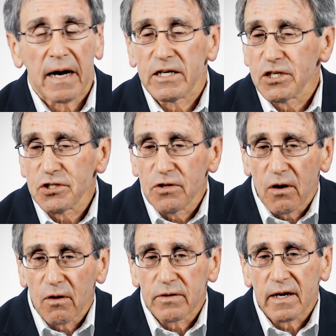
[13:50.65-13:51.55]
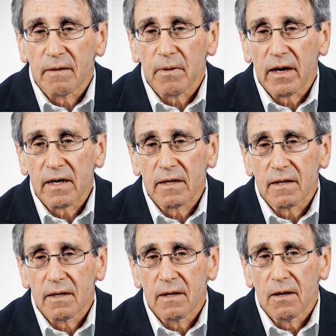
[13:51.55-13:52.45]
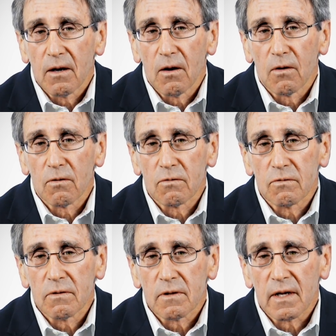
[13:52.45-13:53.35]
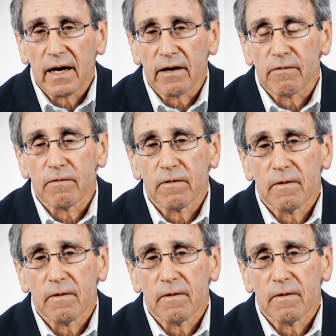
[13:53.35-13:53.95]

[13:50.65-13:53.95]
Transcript: I just know that in my own life